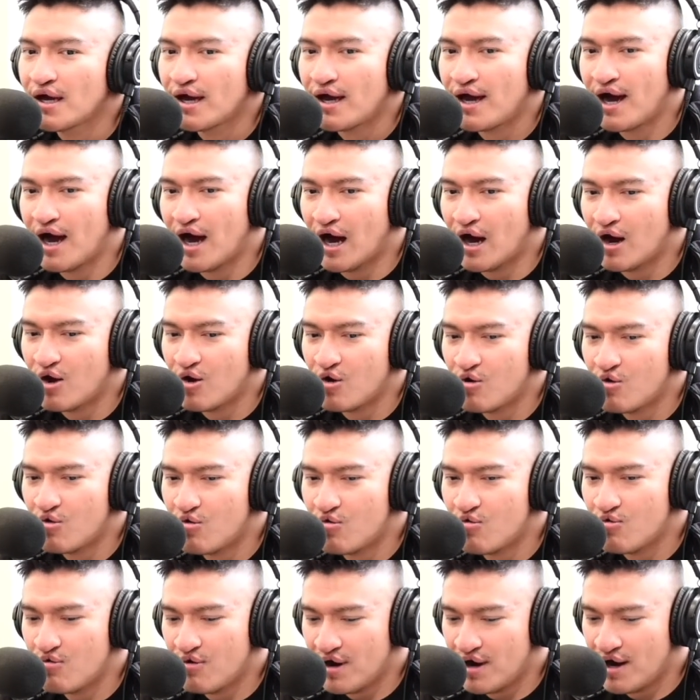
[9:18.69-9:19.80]

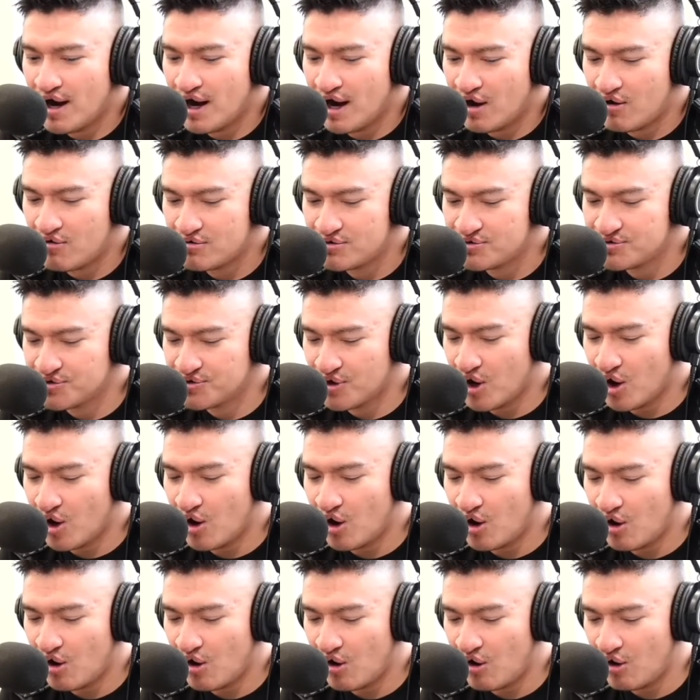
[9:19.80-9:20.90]
How is
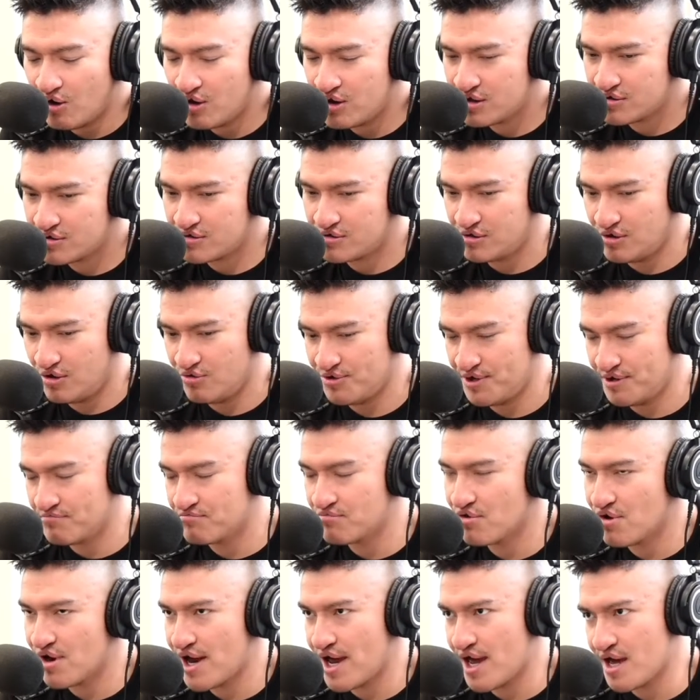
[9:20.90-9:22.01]
all clothing
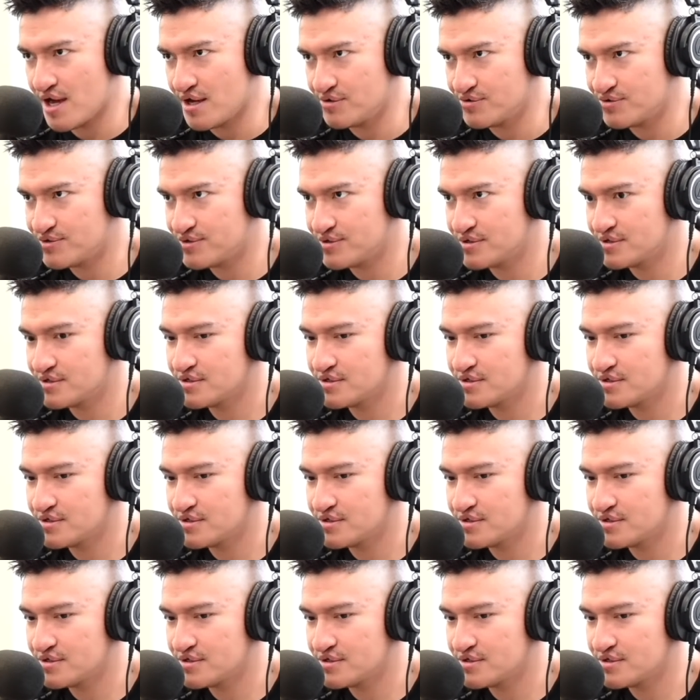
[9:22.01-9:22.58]
brands